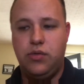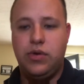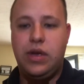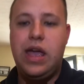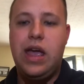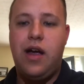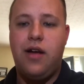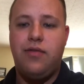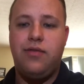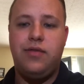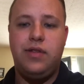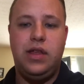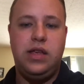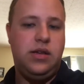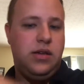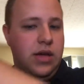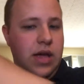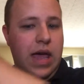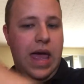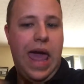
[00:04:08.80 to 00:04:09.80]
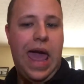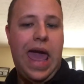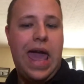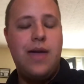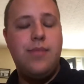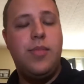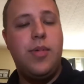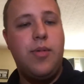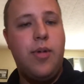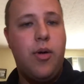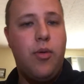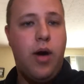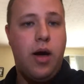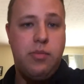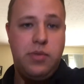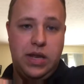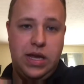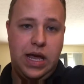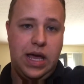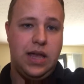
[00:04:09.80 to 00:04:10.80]
carefully aiming my
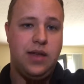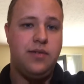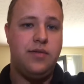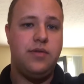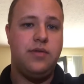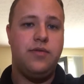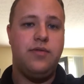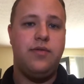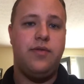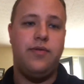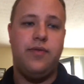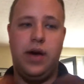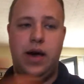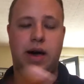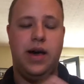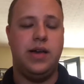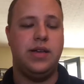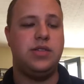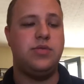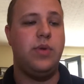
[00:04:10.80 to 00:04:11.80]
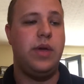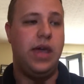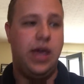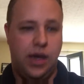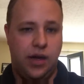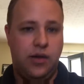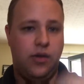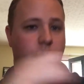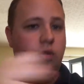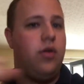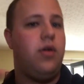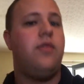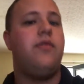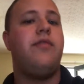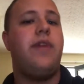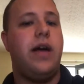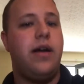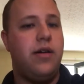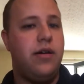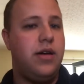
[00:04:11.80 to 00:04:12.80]
weapon and swinging or
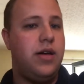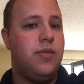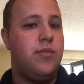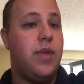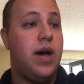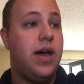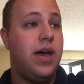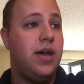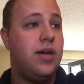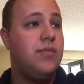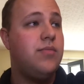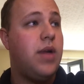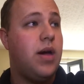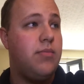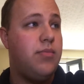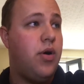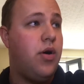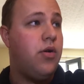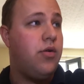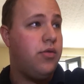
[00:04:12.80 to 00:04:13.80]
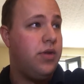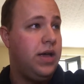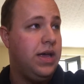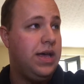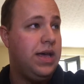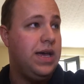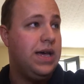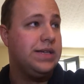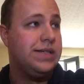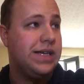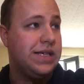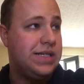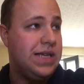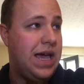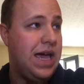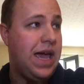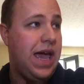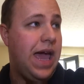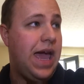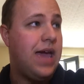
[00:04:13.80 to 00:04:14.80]
firing my bow as I
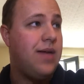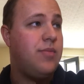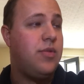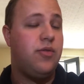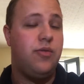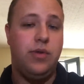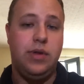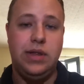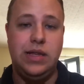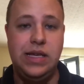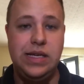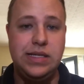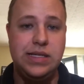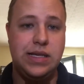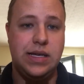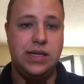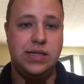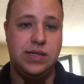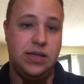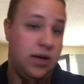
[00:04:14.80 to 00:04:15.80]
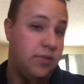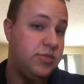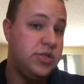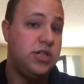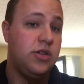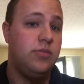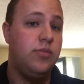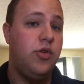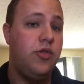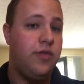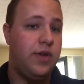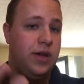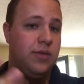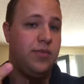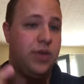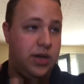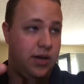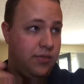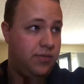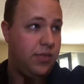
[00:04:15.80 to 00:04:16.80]
take aim and release this, I'm still moving,
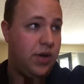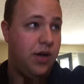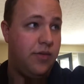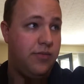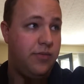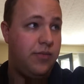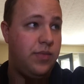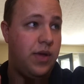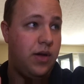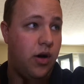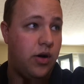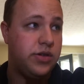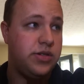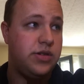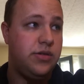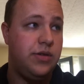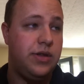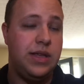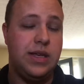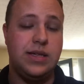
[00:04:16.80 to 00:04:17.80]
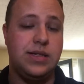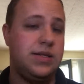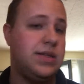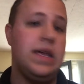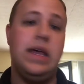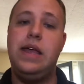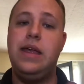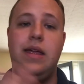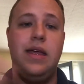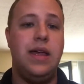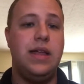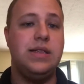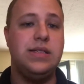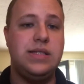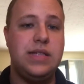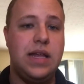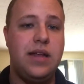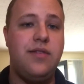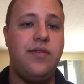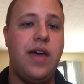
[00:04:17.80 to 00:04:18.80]
but I'm also doing this.
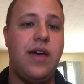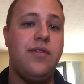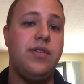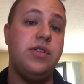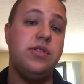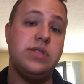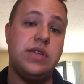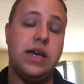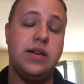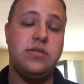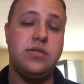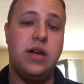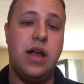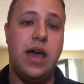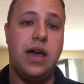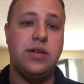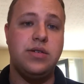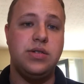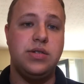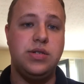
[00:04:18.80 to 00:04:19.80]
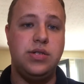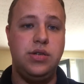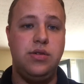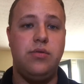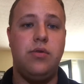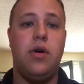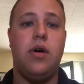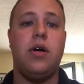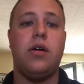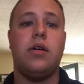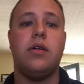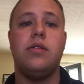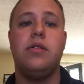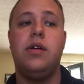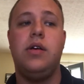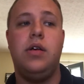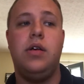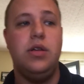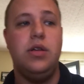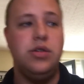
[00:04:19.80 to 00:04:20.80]
Instead of having those extra actions, you are
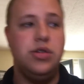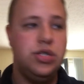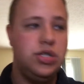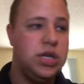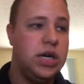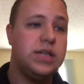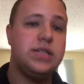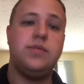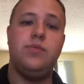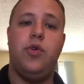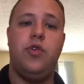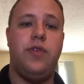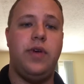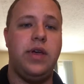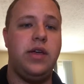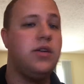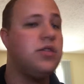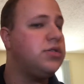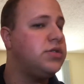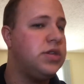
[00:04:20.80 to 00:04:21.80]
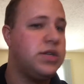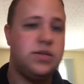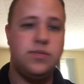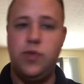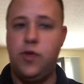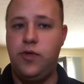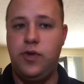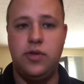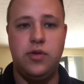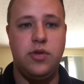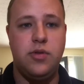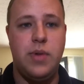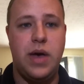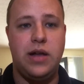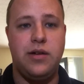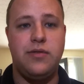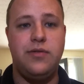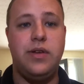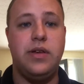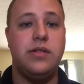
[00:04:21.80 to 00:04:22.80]
just moving. You're just moving through the
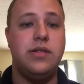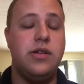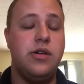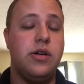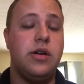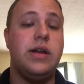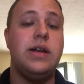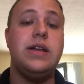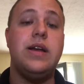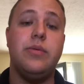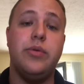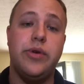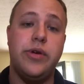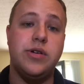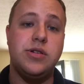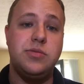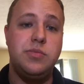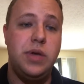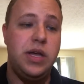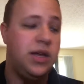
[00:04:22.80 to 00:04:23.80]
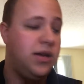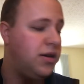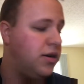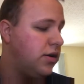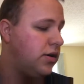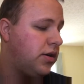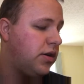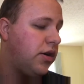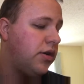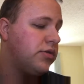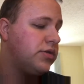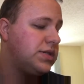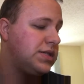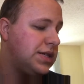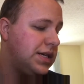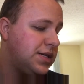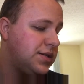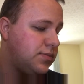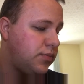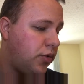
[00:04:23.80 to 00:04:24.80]
battlefield. You're going to double your speed. You're going to go
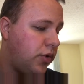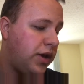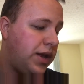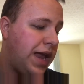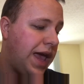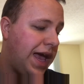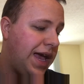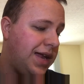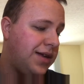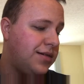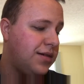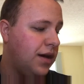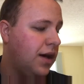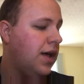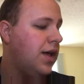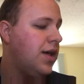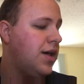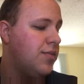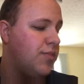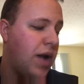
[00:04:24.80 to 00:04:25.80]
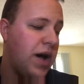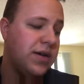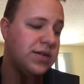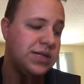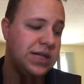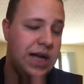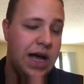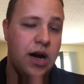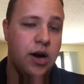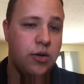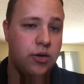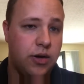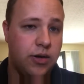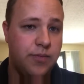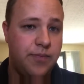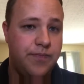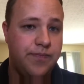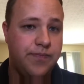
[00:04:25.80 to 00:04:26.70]
6.8 miles an hour.